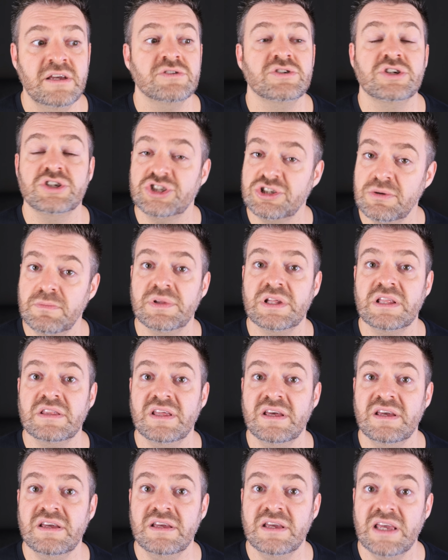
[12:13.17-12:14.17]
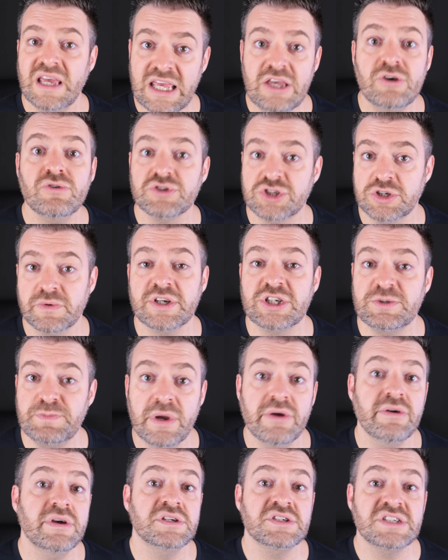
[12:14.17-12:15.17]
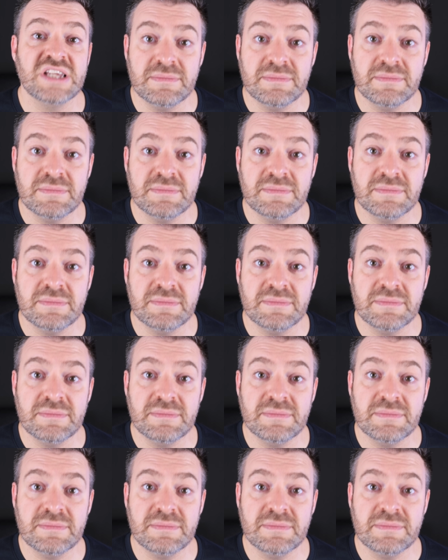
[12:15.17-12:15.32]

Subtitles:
to something that he also experienced